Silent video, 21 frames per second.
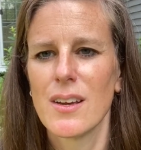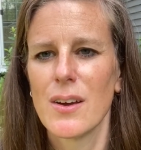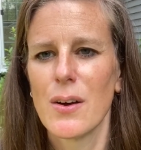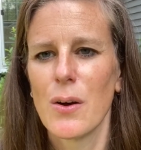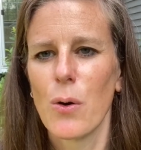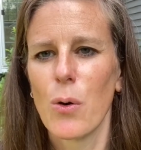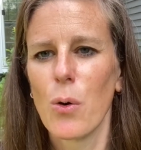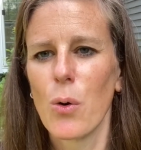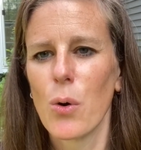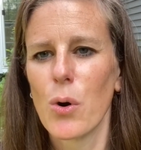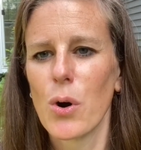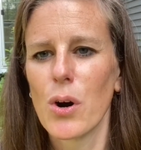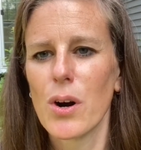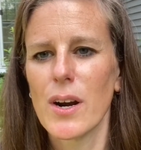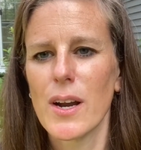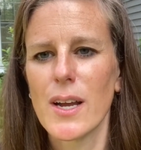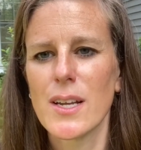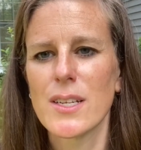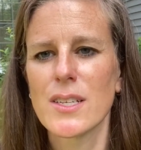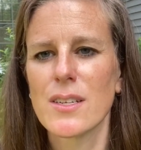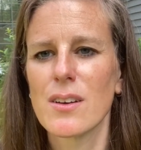or
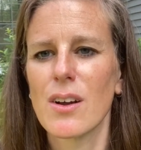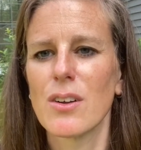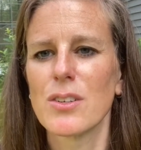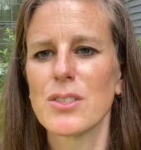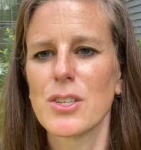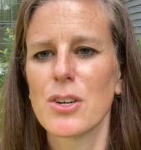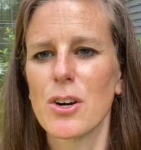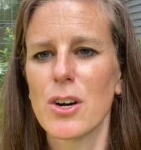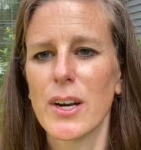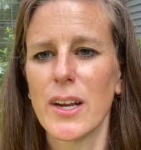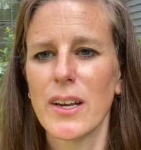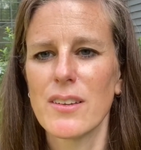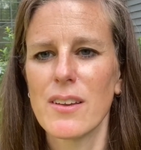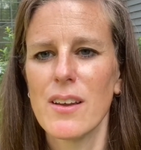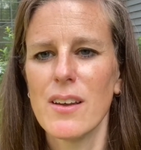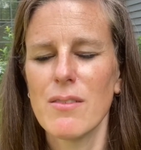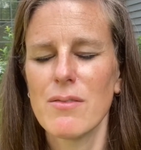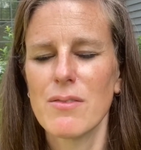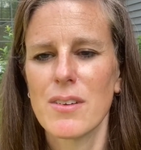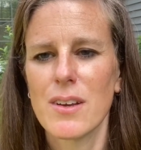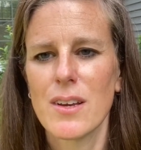as an
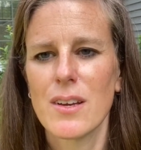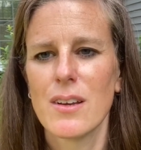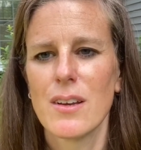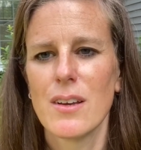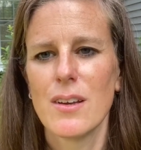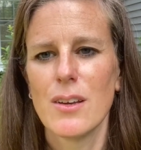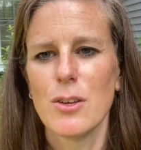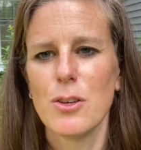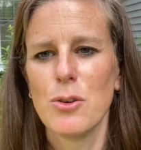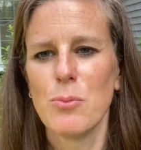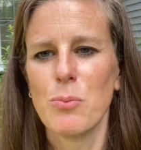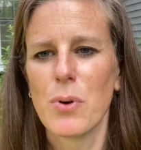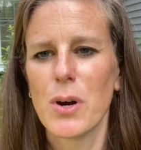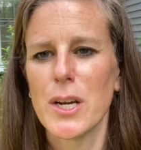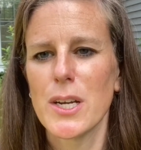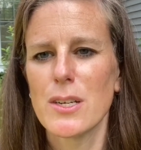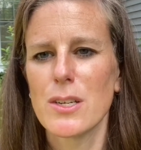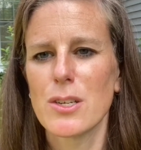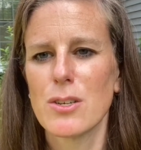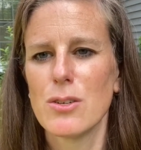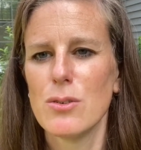alternative, you
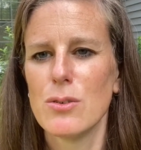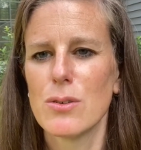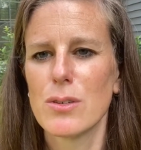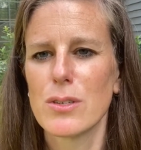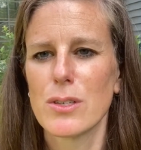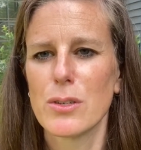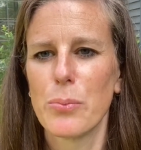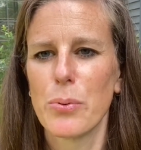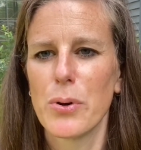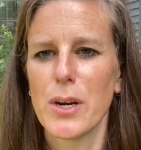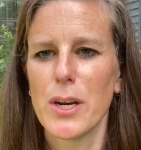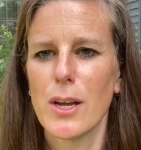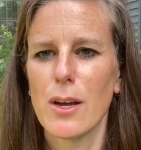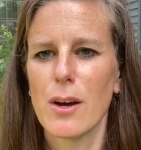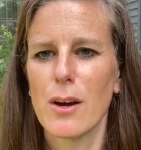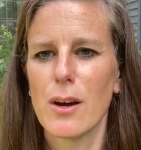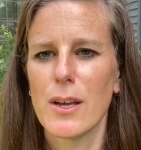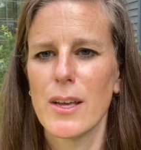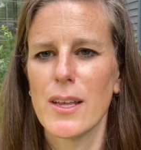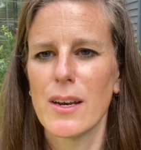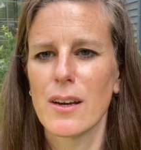might choose to put it
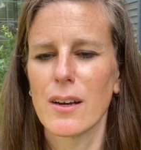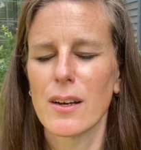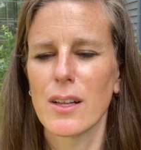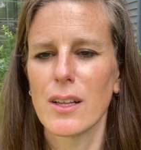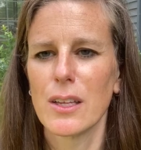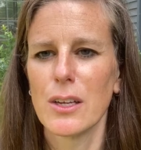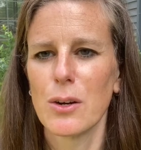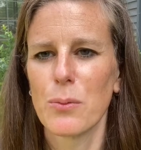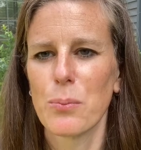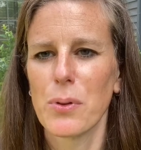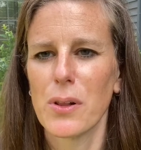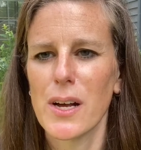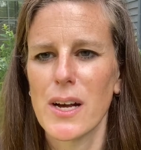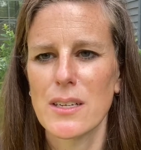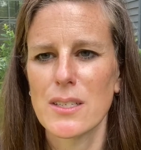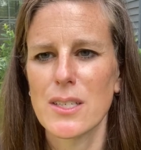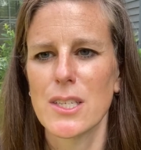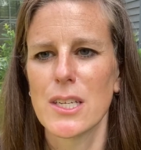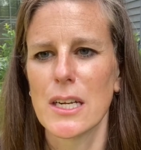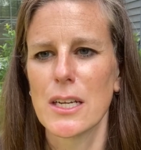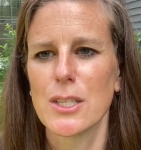in a clear
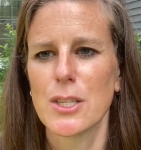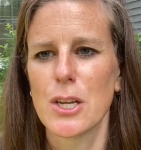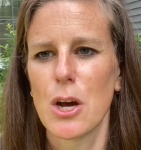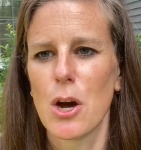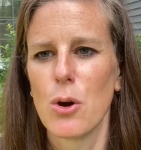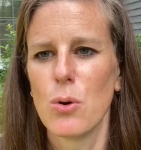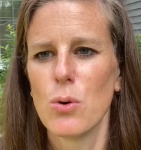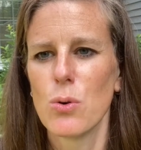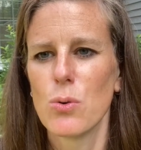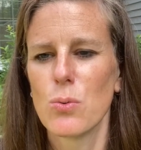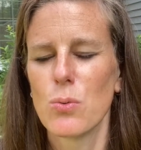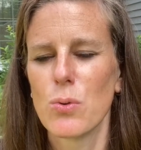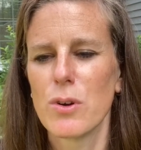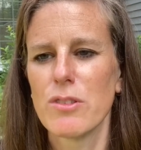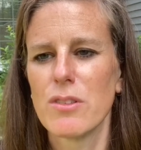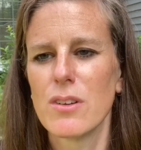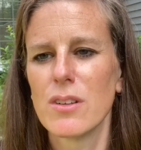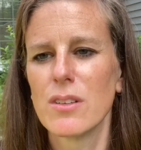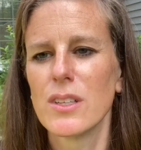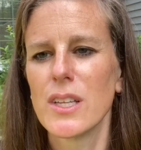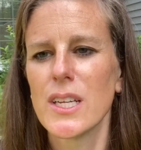plastic tote with
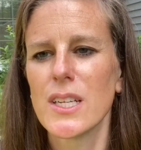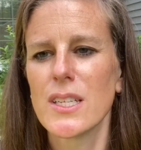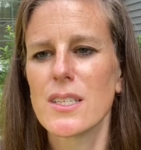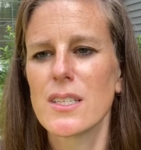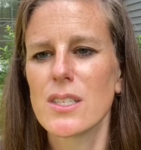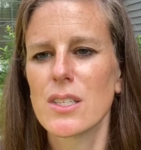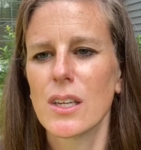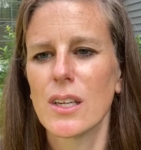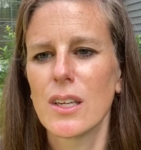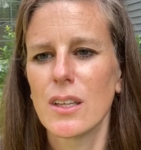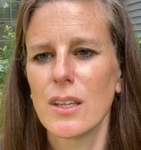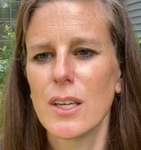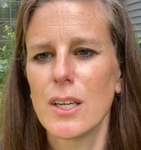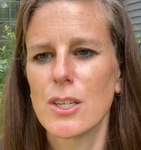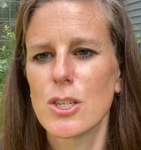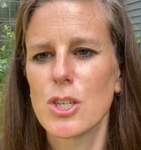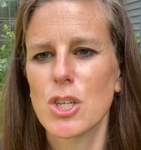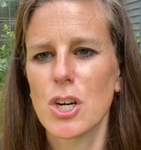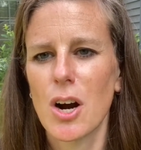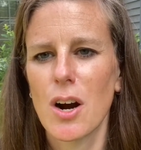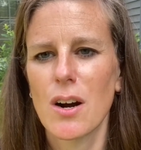the lid slightly
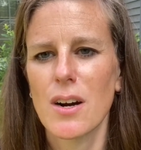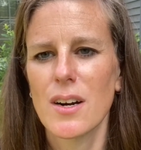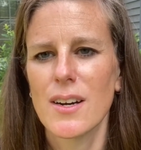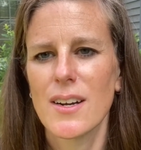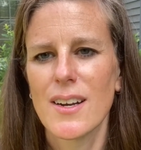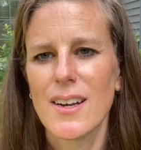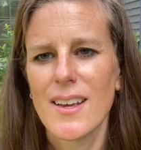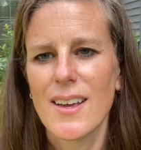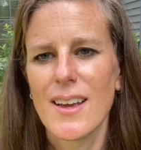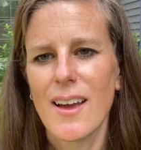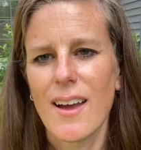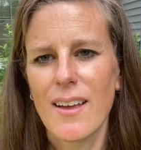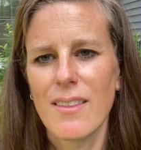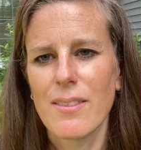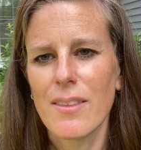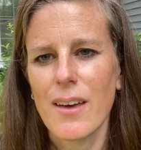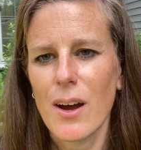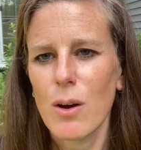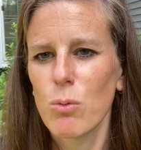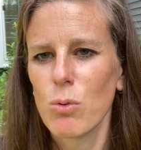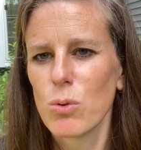ajar, and
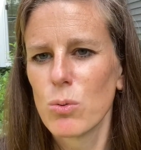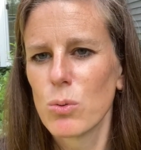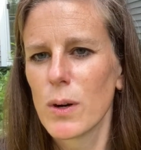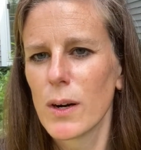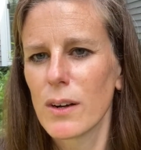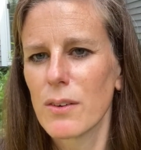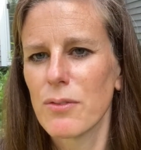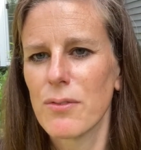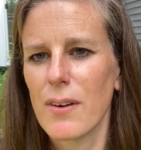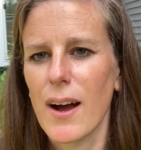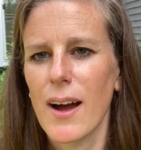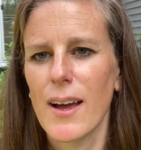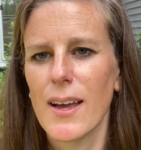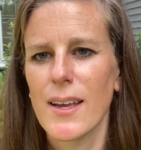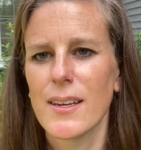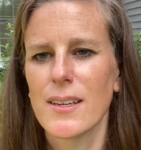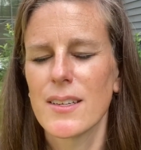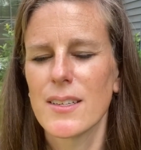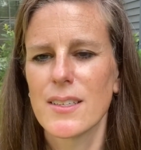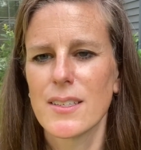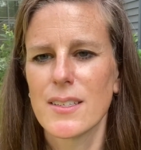that will work
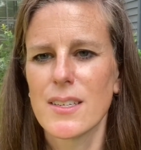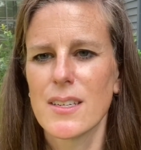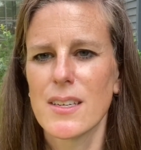fine to